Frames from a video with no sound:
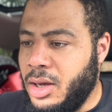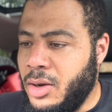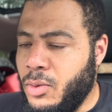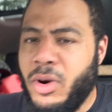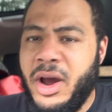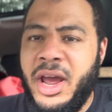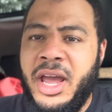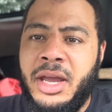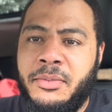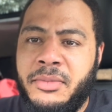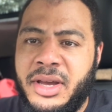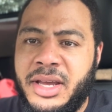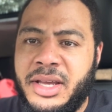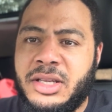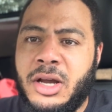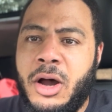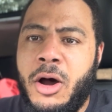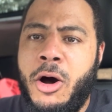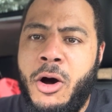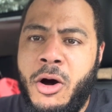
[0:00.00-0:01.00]
Wegmans
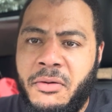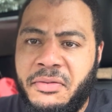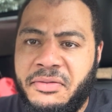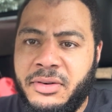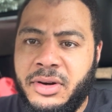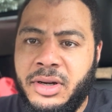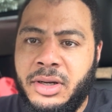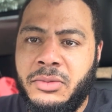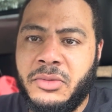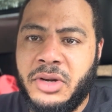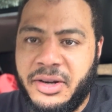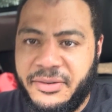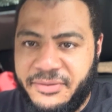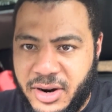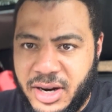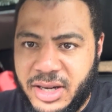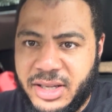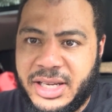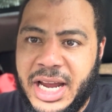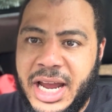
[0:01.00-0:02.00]
offer when it
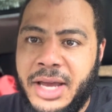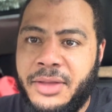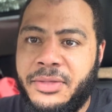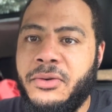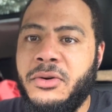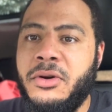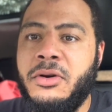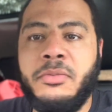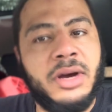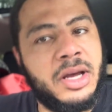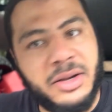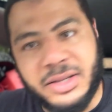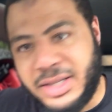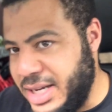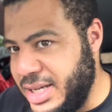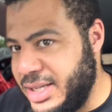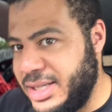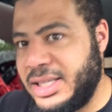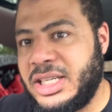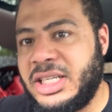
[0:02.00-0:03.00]
first came through, but it was
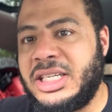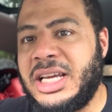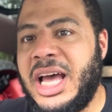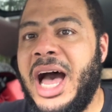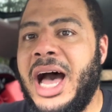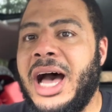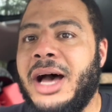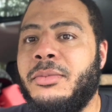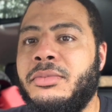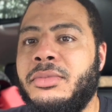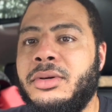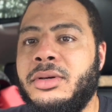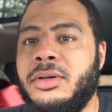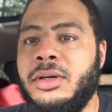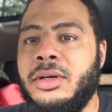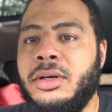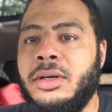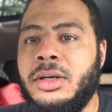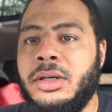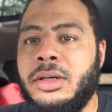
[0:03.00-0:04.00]
easy to shop.
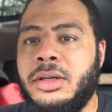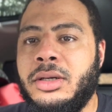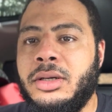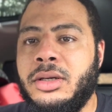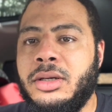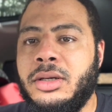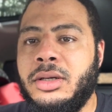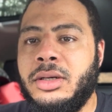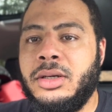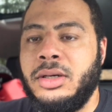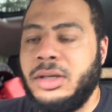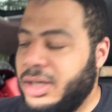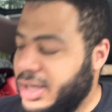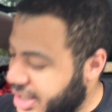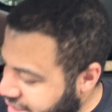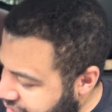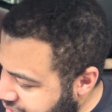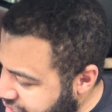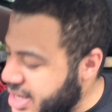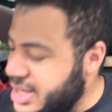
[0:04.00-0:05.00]

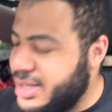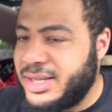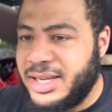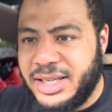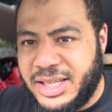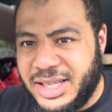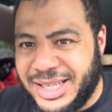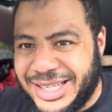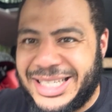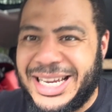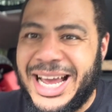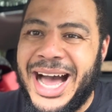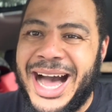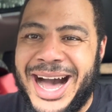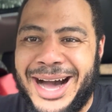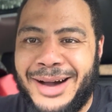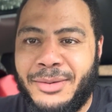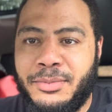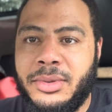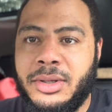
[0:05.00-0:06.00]
Easy to
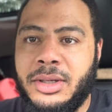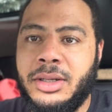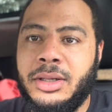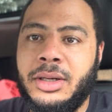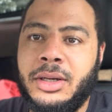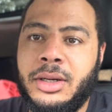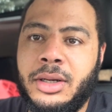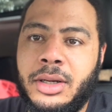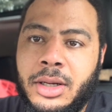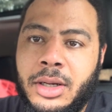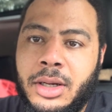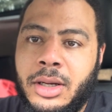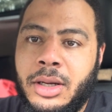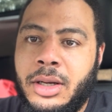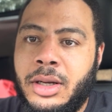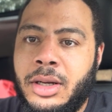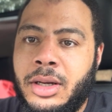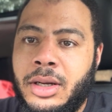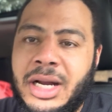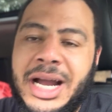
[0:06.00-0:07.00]
shop.
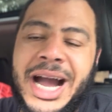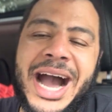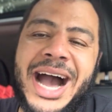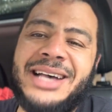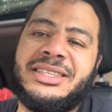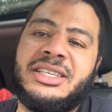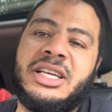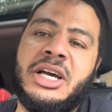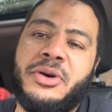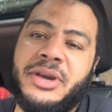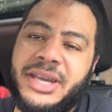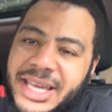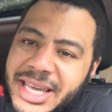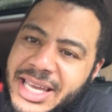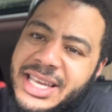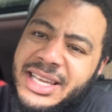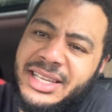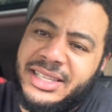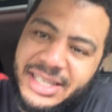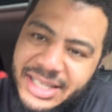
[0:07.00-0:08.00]
Costco,
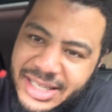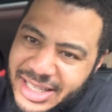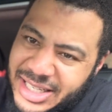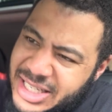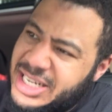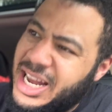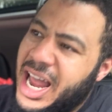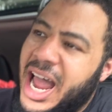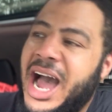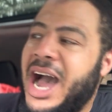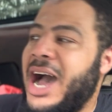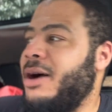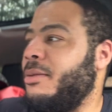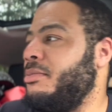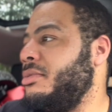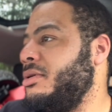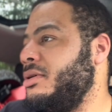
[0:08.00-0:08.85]
easy to shop.